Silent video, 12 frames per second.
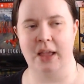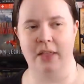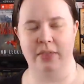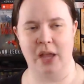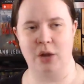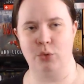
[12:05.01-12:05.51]

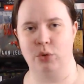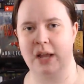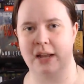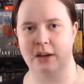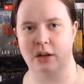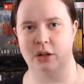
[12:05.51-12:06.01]
That one
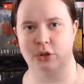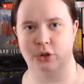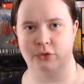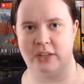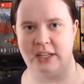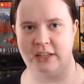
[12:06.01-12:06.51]
had a lot
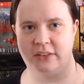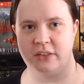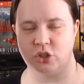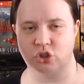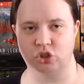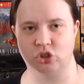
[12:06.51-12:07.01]
of these
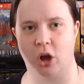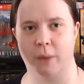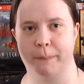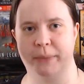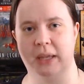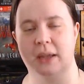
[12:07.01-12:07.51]

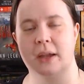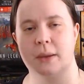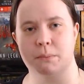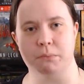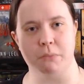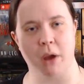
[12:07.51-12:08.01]
sharpy
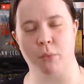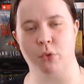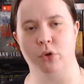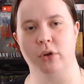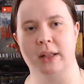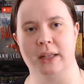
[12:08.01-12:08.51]

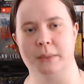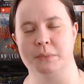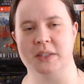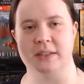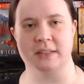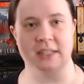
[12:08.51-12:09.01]
memory
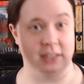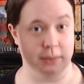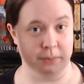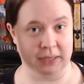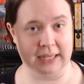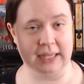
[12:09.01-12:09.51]
glimpses in the
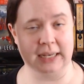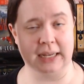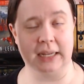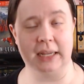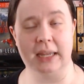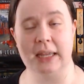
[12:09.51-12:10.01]
beginning.